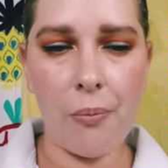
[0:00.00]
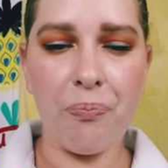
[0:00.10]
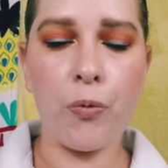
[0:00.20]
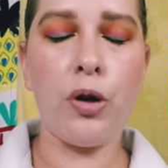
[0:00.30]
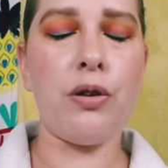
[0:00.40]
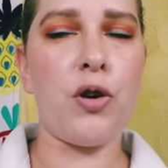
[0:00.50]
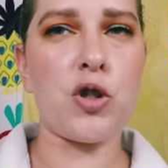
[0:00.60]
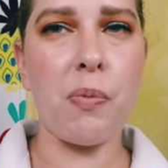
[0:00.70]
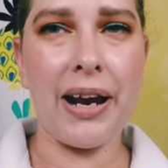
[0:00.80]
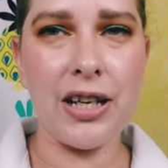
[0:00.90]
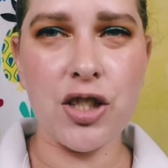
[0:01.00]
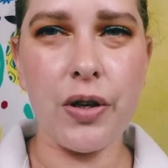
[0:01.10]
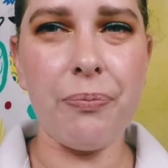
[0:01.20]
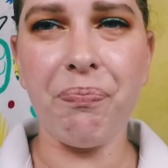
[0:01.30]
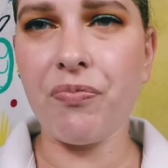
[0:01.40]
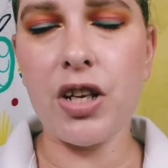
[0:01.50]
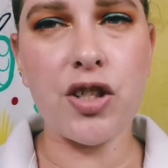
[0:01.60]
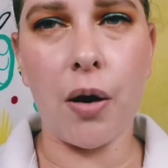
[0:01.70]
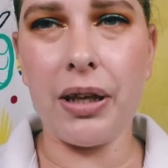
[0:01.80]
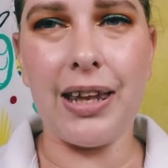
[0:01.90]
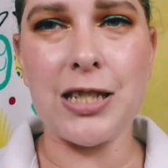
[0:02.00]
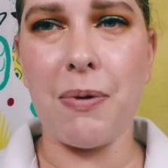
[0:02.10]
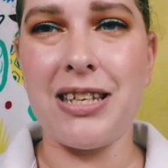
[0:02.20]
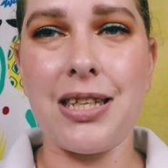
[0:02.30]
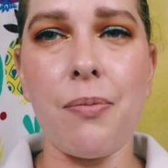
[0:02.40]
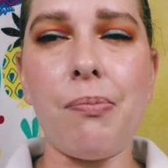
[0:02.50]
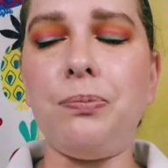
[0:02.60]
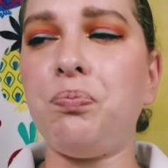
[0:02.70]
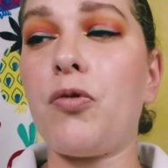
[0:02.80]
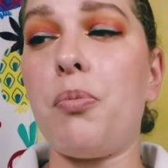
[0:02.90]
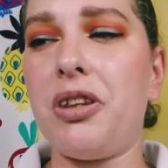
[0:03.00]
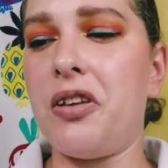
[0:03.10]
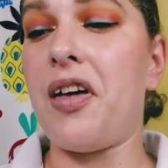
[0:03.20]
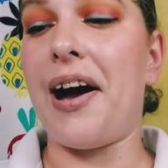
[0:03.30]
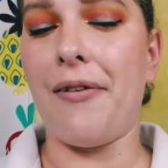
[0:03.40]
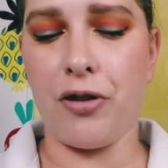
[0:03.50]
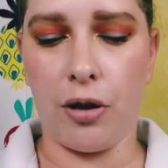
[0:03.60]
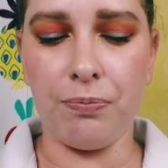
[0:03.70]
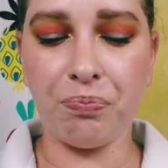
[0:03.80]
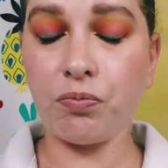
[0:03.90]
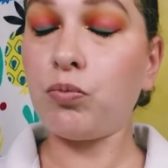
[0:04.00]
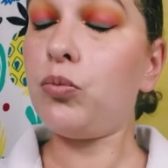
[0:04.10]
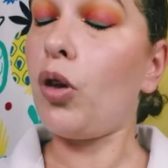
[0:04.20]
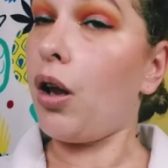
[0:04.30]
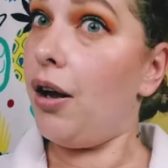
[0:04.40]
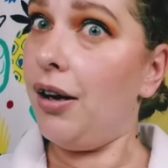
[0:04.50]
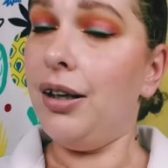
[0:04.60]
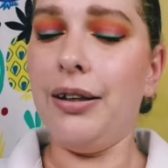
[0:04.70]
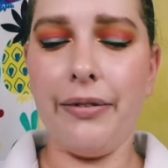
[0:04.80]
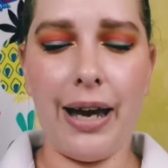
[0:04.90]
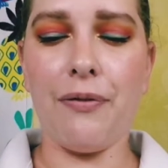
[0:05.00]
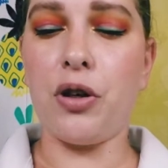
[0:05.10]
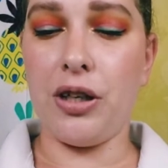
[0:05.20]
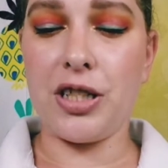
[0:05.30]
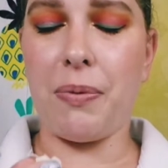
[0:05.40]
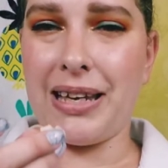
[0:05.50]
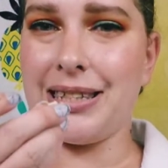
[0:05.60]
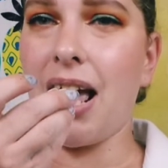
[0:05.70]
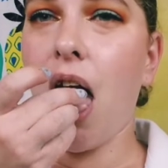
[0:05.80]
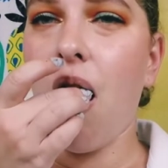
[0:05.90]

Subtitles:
And when you first bite into it, it's not really that spicy, but then the after is spicy.